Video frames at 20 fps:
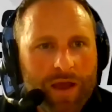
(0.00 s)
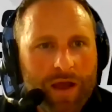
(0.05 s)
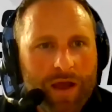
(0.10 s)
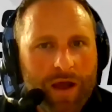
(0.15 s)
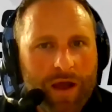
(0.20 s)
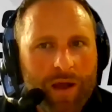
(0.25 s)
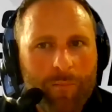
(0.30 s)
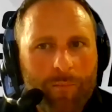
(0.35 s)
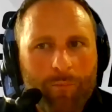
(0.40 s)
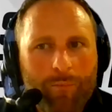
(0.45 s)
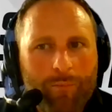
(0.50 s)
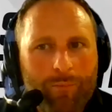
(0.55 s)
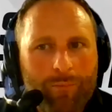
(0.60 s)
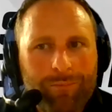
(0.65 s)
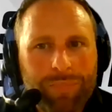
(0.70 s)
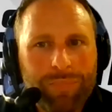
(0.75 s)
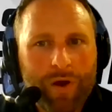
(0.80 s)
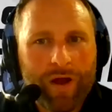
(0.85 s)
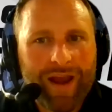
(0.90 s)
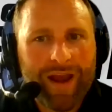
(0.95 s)
Um,
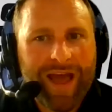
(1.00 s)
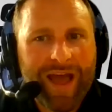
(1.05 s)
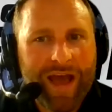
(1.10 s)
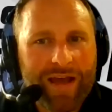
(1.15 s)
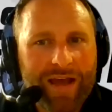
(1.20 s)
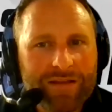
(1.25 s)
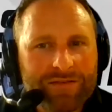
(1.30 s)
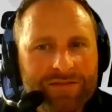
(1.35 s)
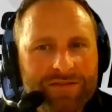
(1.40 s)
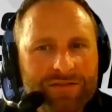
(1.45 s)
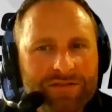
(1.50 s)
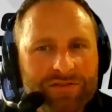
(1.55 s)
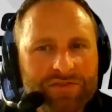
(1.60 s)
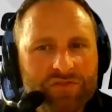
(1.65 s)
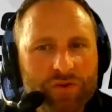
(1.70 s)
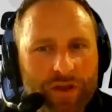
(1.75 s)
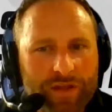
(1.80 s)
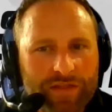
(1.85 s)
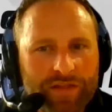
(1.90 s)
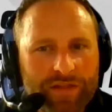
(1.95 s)
but as
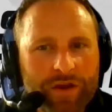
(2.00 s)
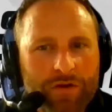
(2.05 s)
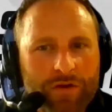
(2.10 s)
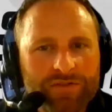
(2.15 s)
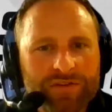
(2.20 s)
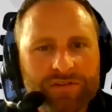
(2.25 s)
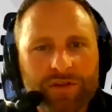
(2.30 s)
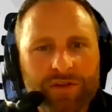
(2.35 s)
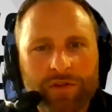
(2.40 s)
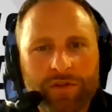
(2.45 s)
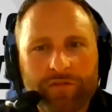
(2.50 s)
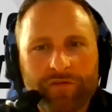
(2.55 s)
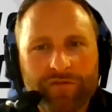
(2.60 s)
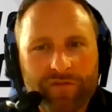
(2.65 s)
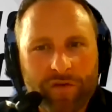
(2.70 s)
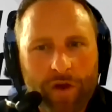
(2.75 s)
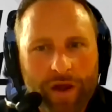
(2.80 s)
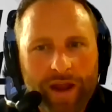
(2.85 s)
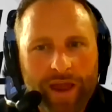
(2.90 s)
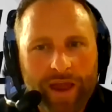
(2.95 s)
strength coaches on the
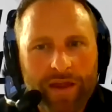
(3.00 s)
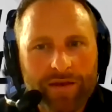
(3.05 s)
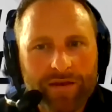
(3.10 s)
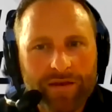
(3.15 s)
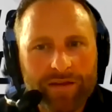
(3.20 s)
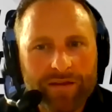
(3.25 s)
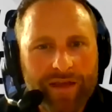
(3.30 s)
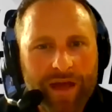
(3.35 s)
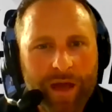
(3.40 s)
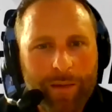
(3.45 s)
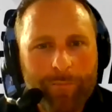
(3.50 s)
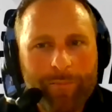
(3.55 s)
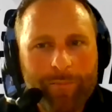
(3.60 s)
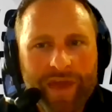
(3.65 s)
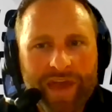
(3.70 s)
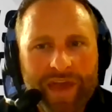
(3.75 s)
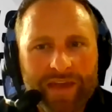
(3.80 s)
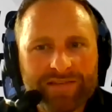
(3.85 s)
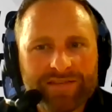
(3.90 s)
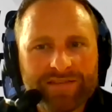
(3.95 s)
front end, that
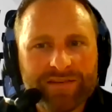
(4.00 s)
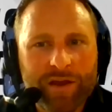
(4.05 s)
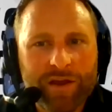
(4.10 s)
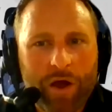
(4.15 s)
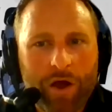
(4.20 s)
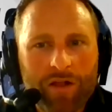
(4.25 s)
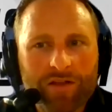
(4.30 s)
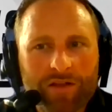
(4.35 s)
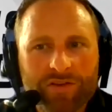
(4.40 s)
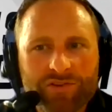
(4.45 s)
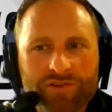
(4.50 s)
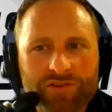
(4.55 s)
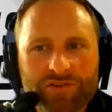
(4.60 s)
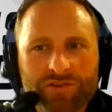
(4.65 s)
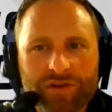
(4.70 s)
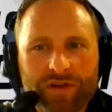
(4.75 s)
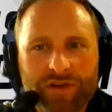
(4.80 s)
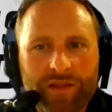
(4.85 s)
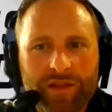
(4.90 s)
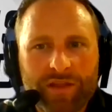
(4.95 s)
base knowledge
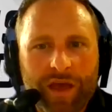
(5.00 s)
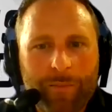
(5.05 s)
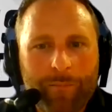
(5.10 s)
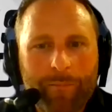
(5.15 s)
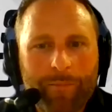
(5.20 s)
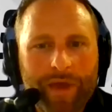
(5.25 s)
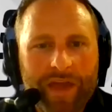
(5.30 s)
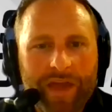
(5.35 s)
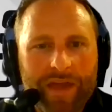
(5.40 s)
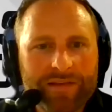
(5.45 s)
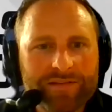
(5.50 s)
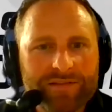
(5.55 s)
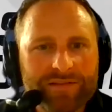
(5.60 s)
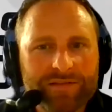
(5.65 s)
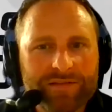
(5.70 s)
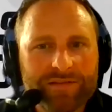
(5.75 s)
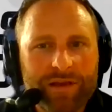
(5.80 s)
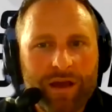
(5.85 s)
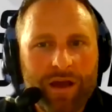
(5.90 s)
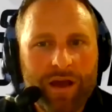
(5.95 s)
and that
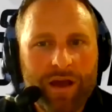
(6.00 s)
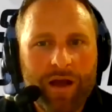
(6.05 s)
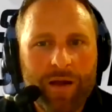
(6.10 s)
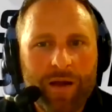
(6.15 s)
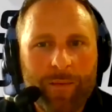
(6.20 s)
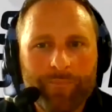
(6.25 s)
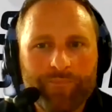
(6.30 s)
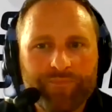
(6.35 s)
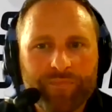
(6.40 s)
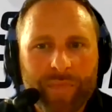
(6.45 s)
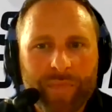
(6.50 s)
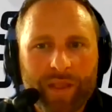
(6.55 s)
base um,